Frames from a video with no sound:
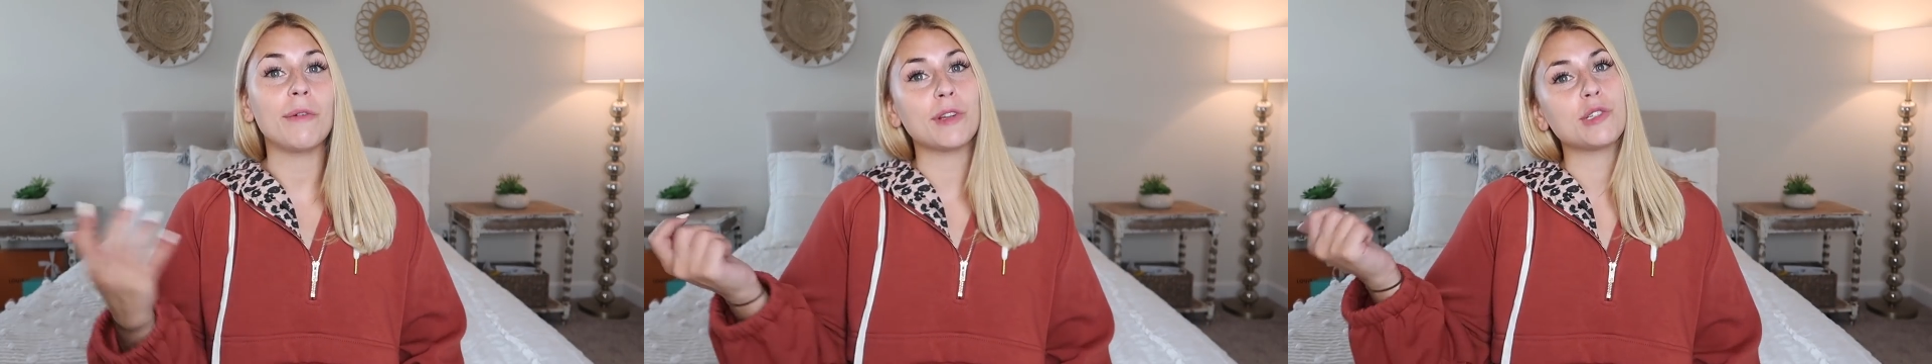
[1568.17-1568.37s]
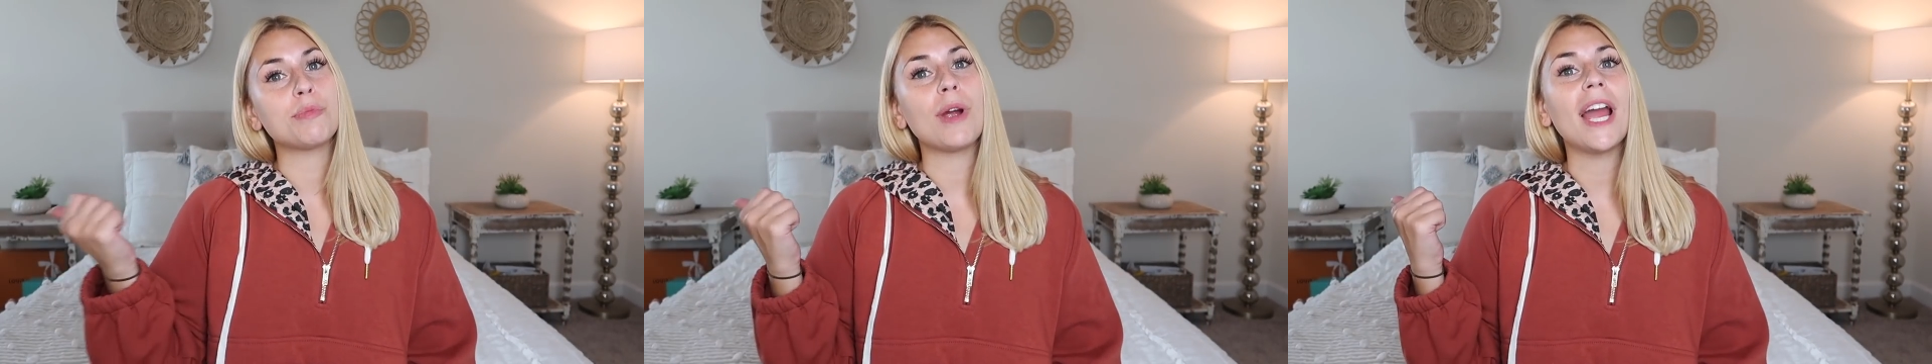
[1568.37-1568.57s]

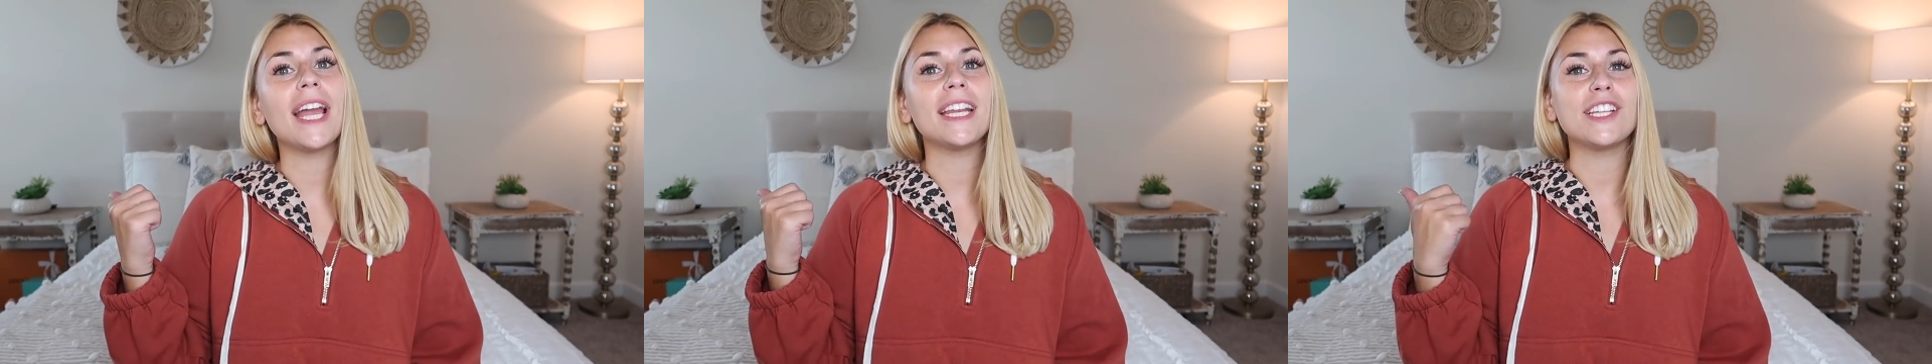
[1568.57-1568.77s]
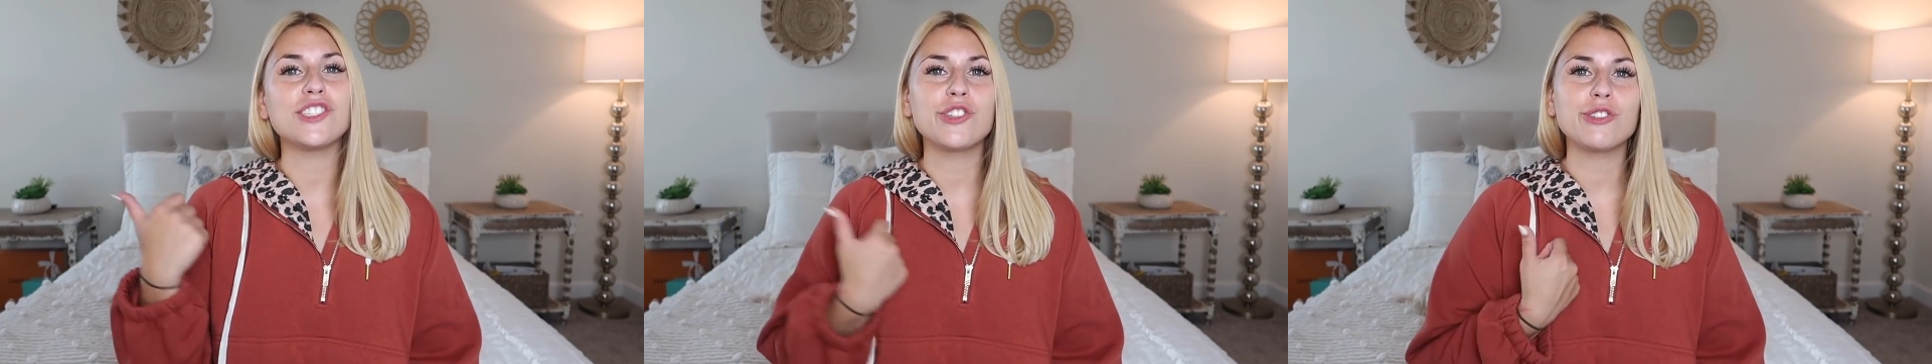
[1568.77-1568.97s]
which
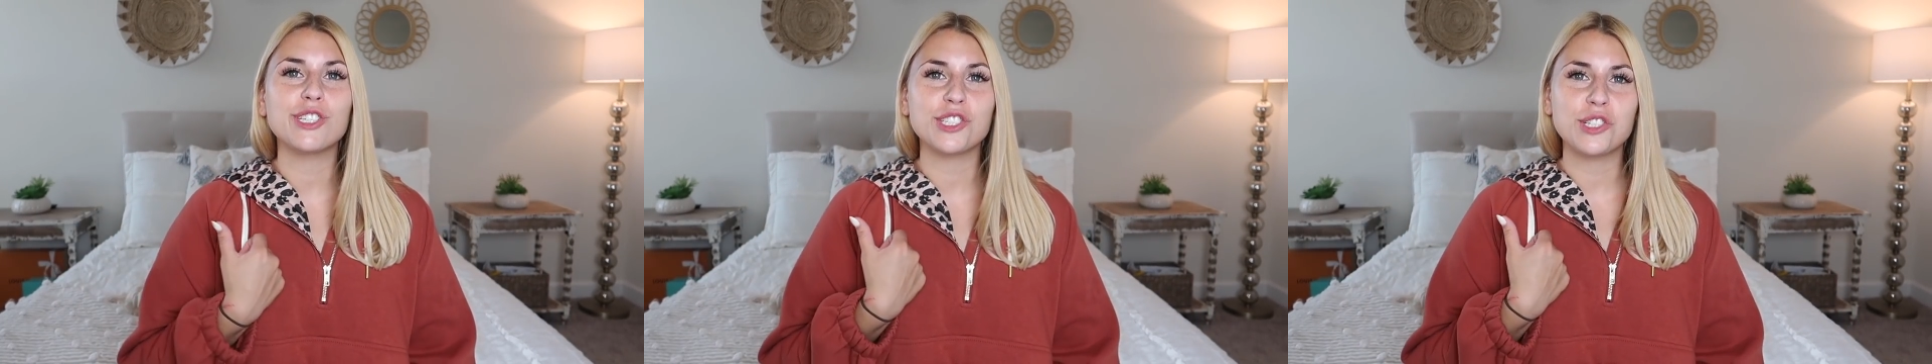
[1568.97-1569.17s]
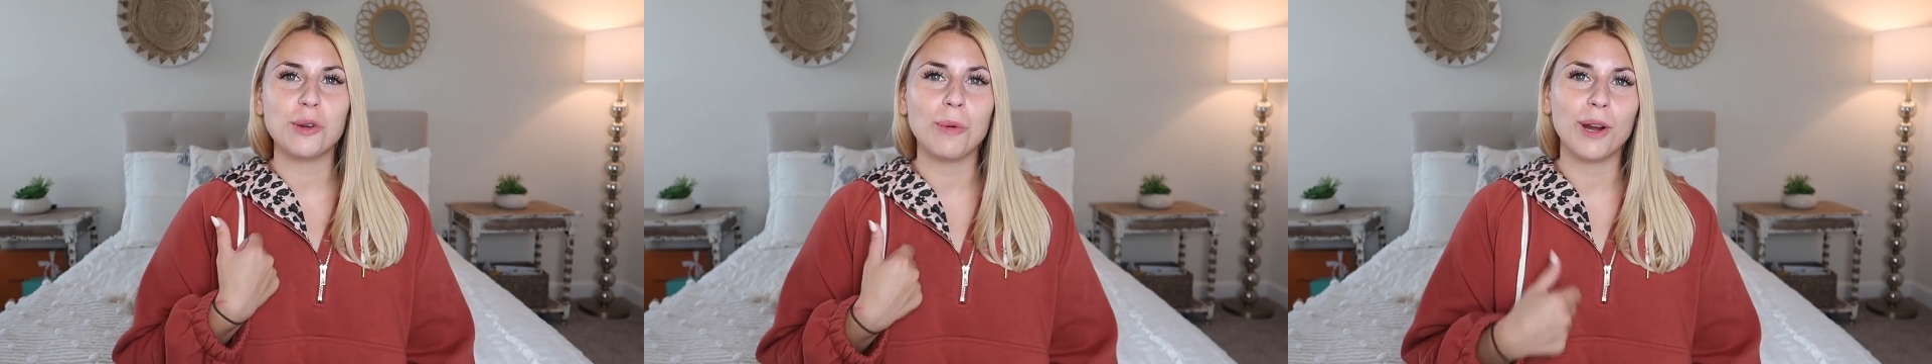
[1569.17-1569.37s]
Brian is
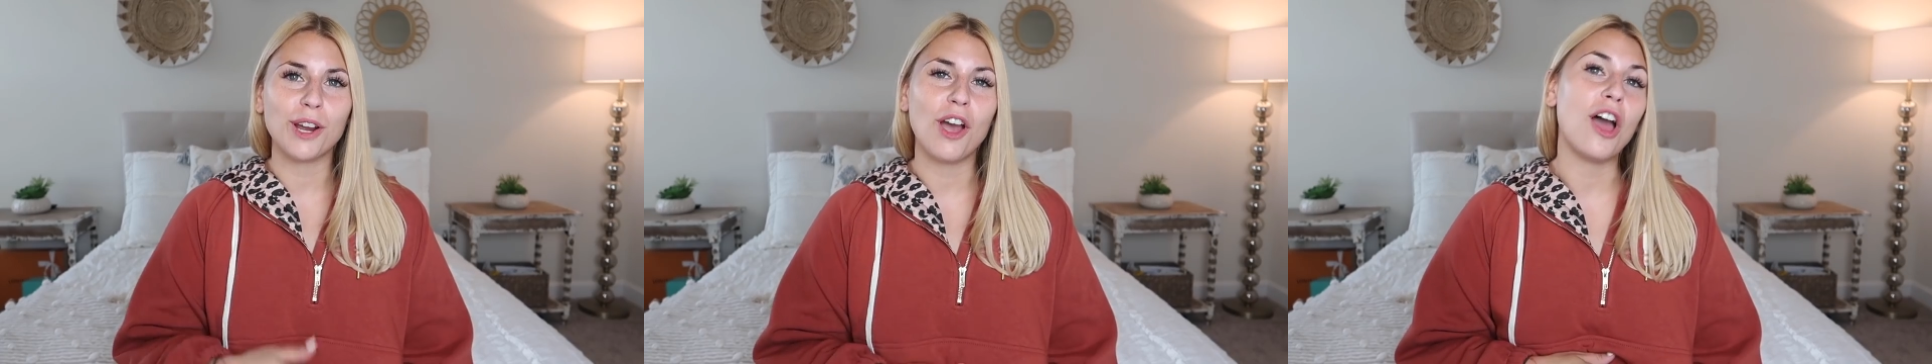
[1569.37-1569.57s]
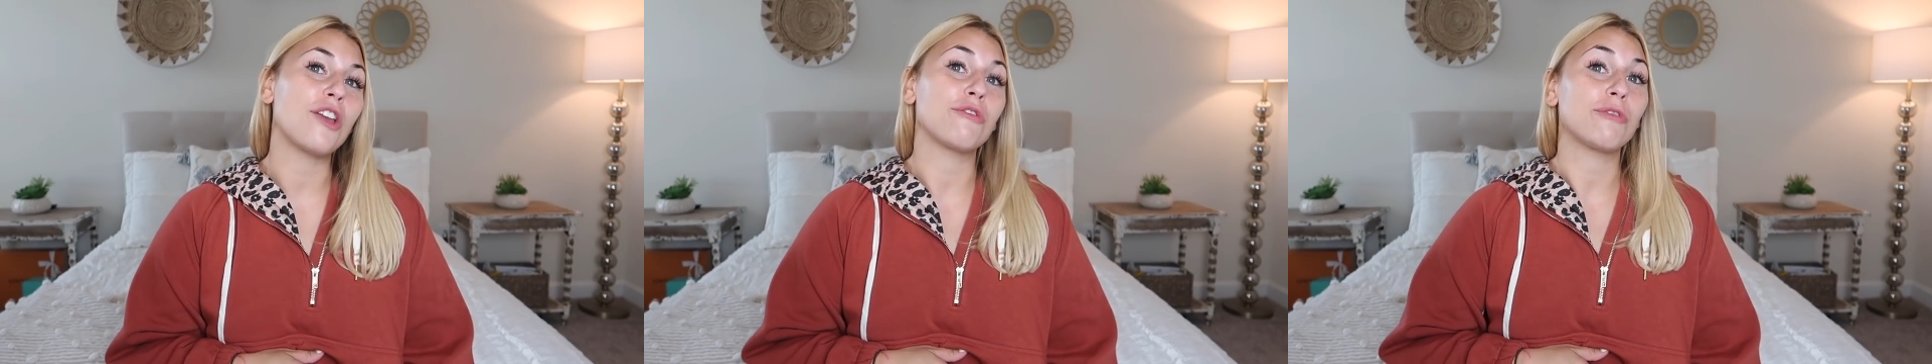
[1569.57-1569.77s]
using to work
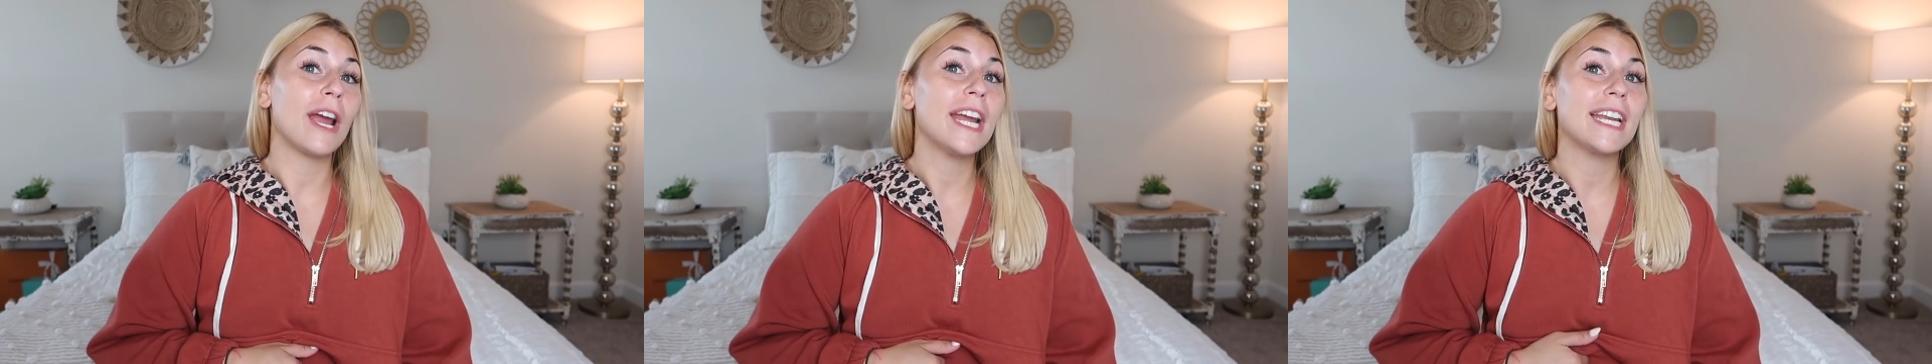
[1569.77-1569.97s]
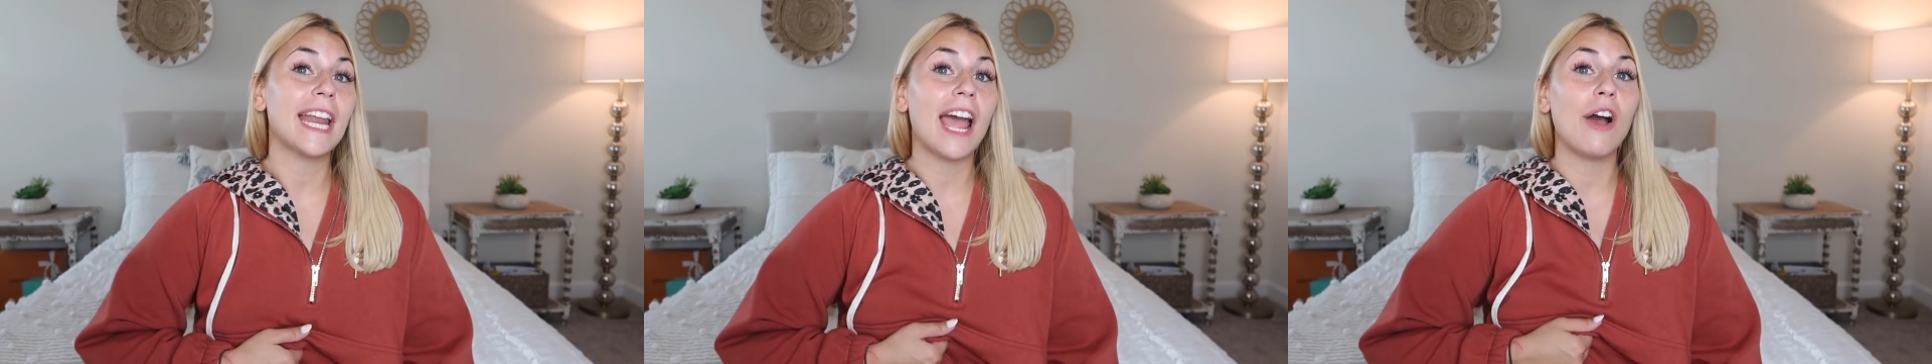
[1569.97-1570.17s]
on
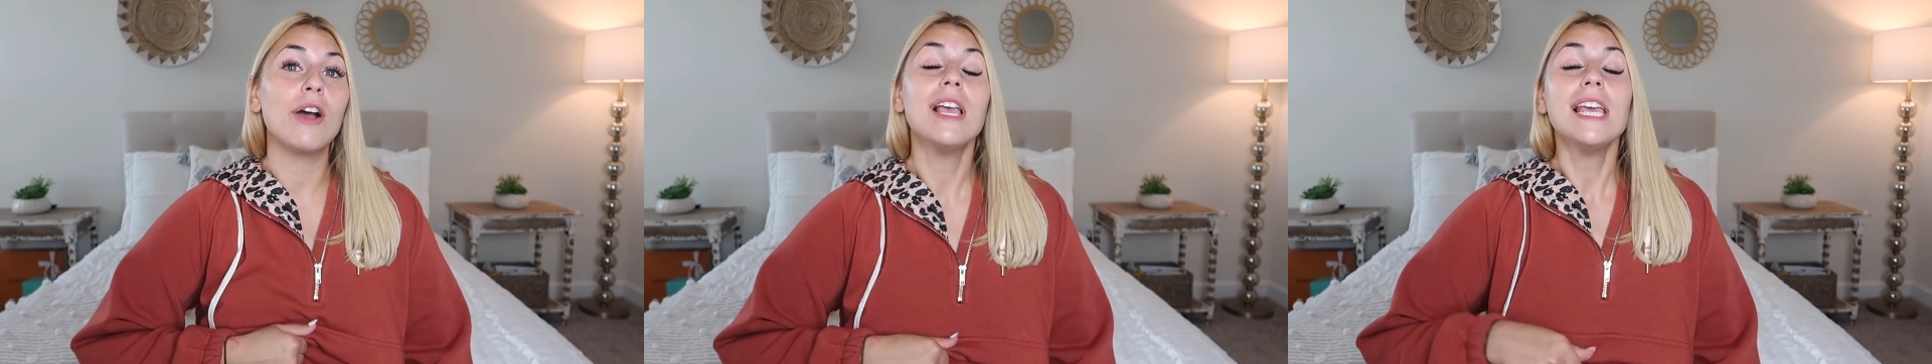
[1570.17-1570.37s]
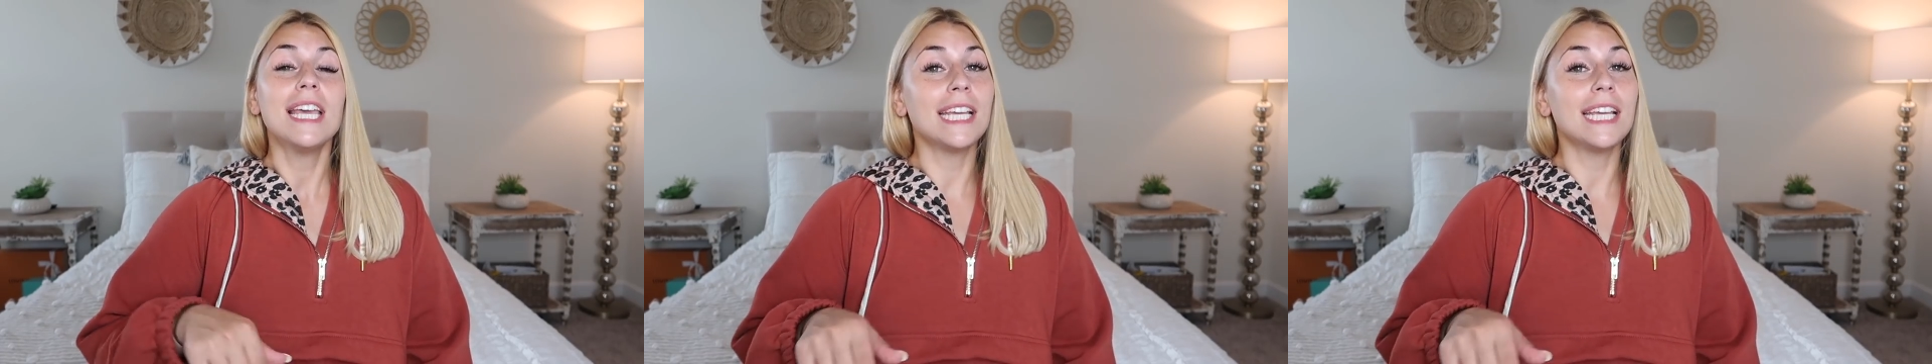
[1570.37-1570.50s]
right now.